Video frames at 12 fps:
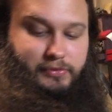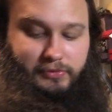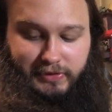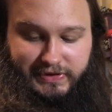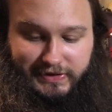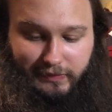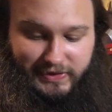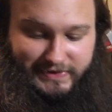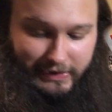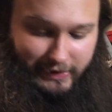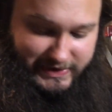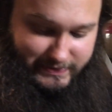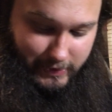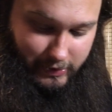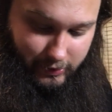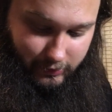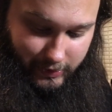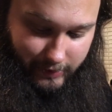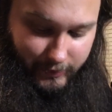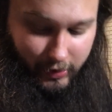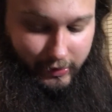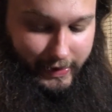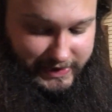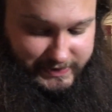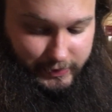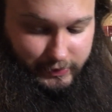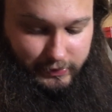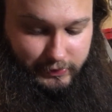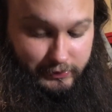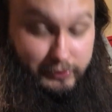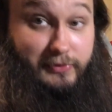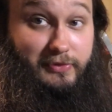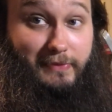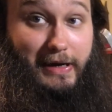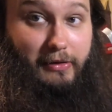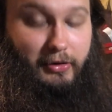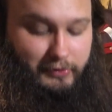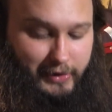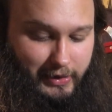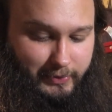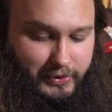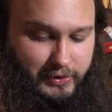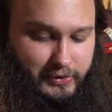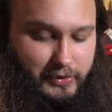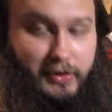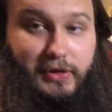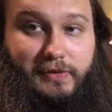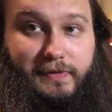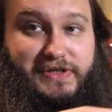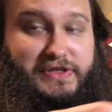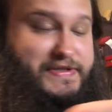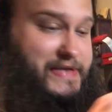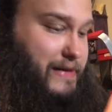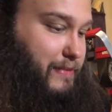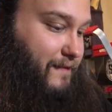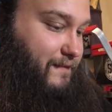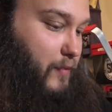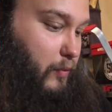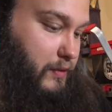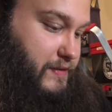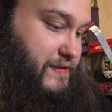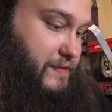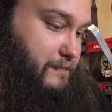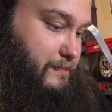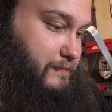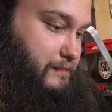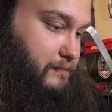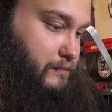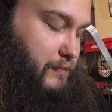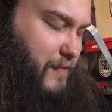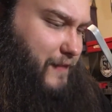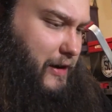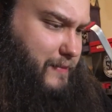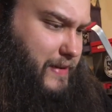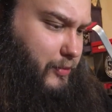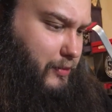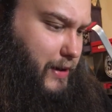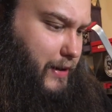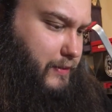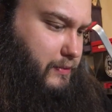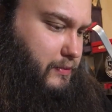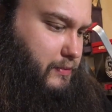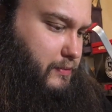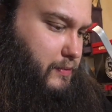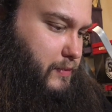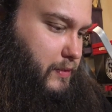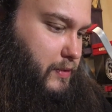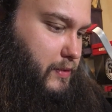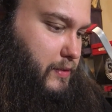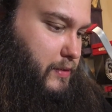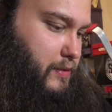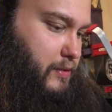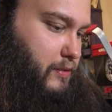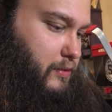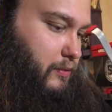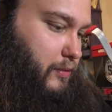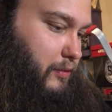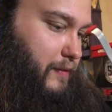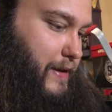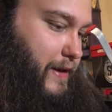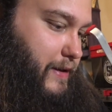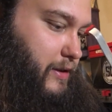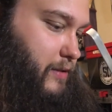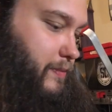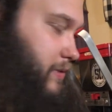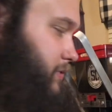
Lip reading: let's see, where's that last Mylar wrap? Not last, but the Mylar wrap. These should stack by 4s, if I remember right. Roll that up.